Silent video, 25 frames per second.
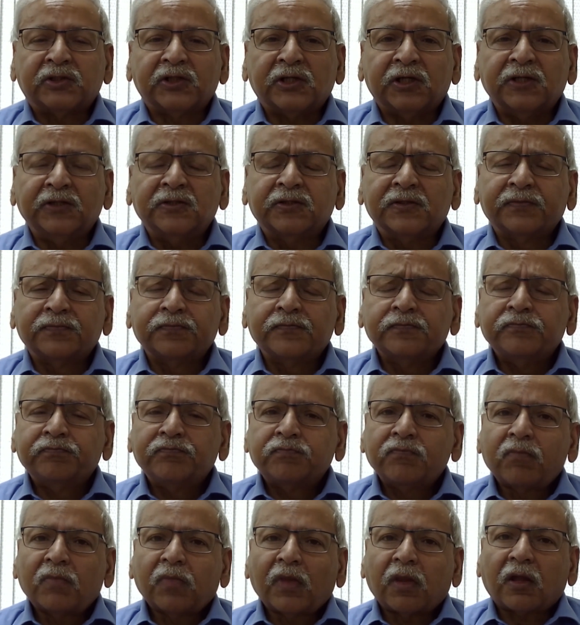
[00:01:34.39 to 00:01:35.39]
change.
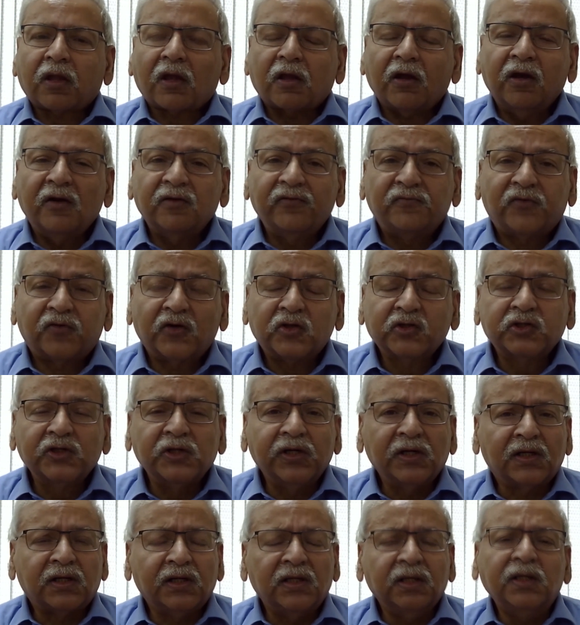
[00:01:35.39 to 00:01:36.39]

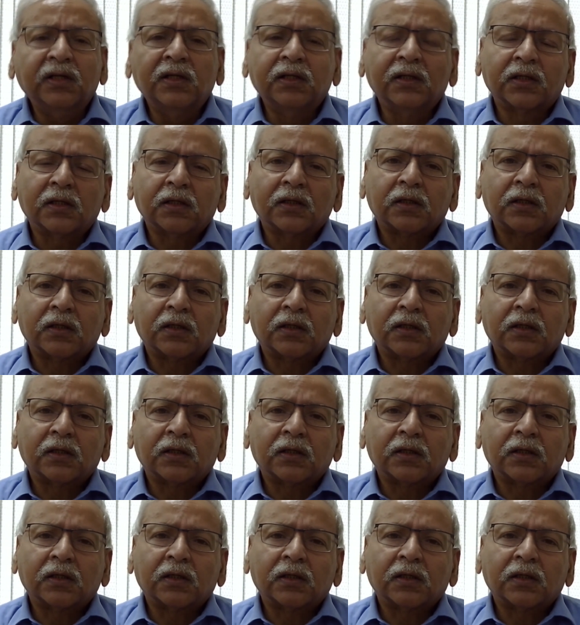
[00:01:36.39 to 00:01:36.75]
Unfortunately,